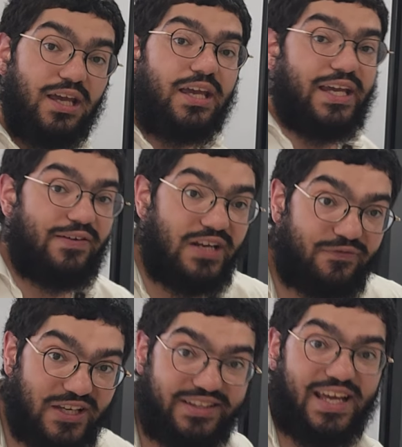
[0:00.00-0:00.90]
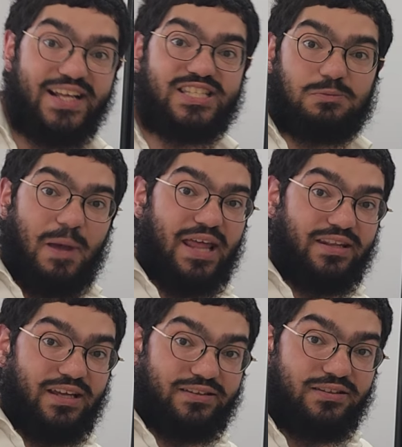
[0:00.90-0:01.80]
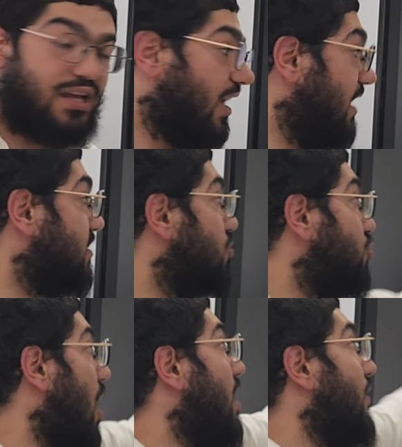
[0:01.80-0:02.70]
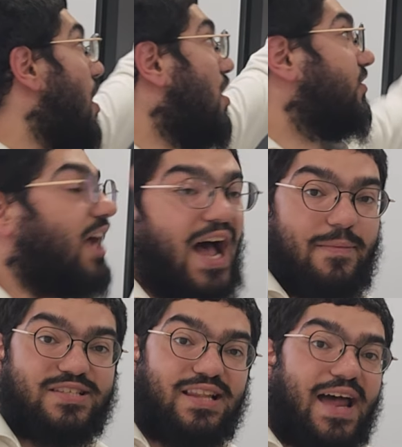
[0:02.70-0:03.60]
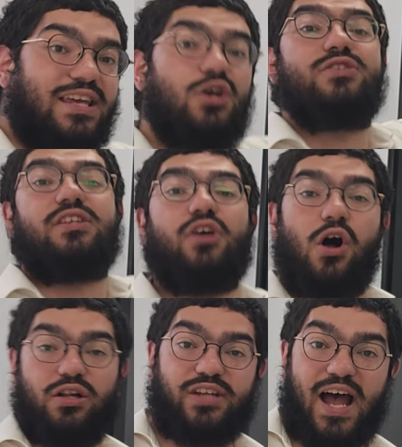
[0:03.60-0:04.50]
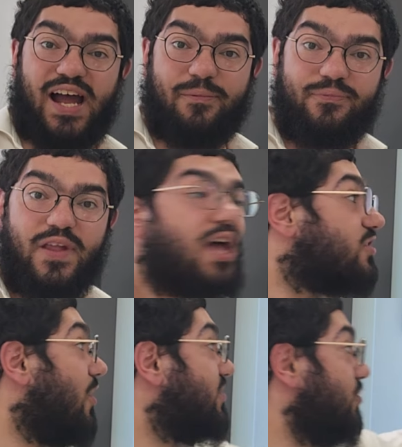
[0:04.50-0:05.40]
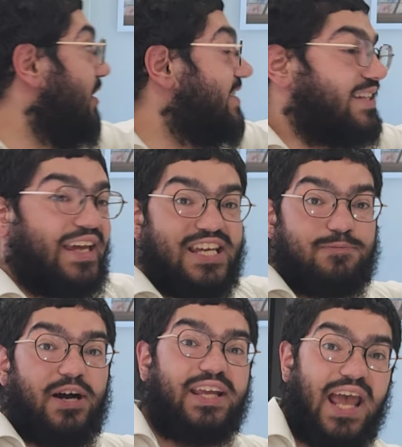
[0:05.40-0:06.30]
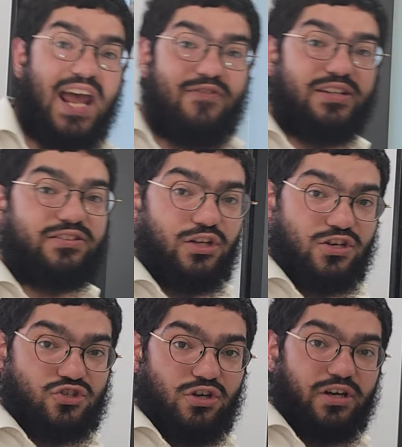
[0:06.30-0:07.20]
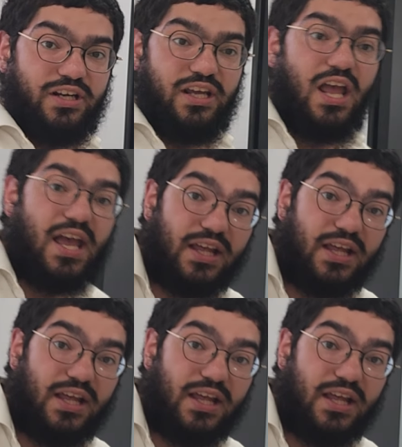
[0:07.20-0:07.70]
Even if he didn't spend it, he's a shayel the whole time. He's allowed to use it the whole time. So as soon as the gizbar gave it to the shulchani,